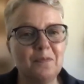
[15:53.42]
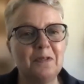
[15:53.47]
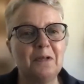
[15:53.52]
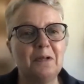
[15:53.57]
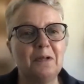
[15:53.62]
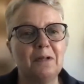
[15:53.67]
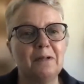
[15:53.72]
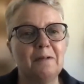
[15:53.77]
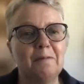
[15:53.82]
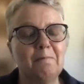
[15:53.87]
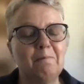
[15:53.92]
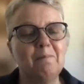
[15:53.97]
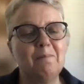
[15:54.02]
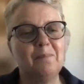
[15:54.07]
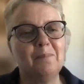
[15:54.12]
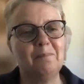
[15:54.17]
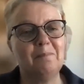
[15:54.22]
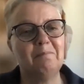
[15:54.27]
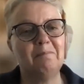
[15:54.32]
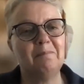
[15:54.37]
Was it Jeremy
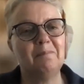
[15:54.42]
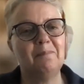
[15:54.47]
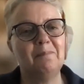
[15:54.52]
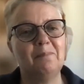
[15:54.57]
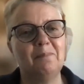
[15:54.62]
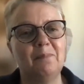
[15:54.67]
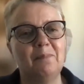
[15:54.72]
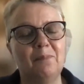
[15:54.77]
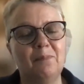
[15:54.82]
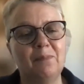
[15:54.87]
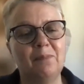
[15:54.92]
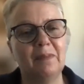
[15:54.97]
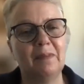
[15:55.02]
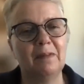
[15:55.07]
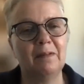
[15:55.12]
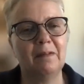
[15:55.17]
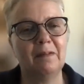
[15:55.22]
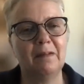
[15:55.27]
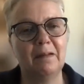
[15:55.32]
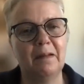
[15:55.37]
Siegel? Maybe
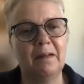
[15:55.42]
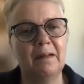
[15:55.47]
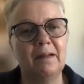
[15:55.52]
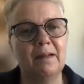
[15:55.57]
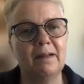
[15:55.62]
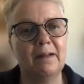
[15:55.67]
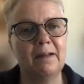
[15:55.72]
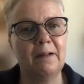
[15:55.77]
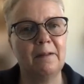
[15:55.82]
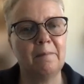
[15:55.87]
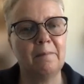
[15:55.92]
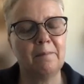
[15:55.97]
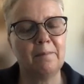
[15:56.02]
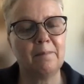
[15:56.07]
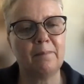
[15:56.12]
I don't know if it